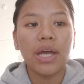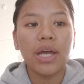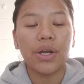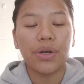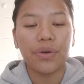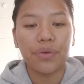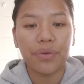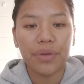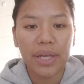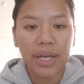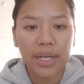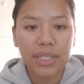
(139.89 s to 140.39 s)

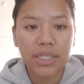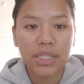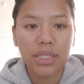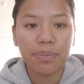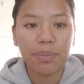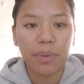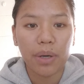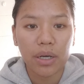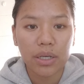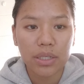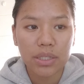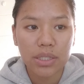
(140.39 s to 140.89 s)

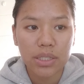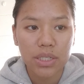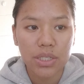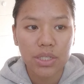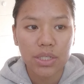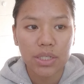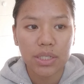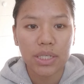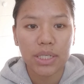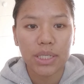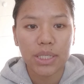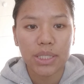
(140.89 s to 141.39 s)
reactive
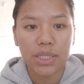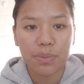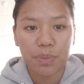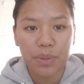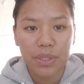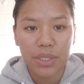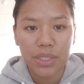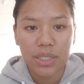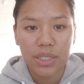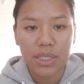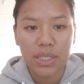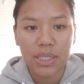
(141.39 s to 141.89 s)
oxygen
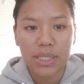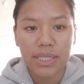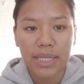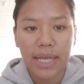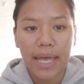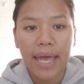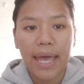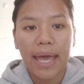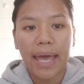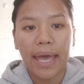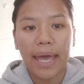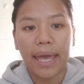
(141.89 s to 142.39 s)
species,
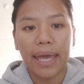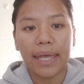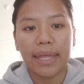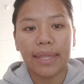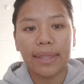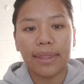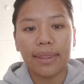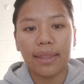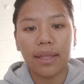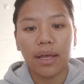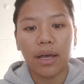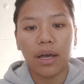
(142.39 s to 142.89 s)

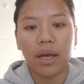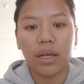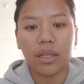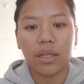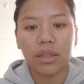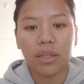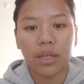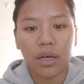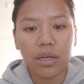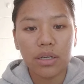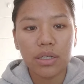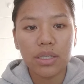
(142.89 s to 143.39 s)
and
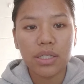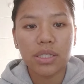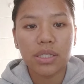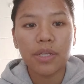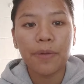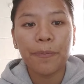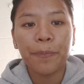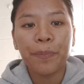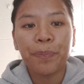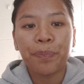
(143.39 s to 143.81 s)
thus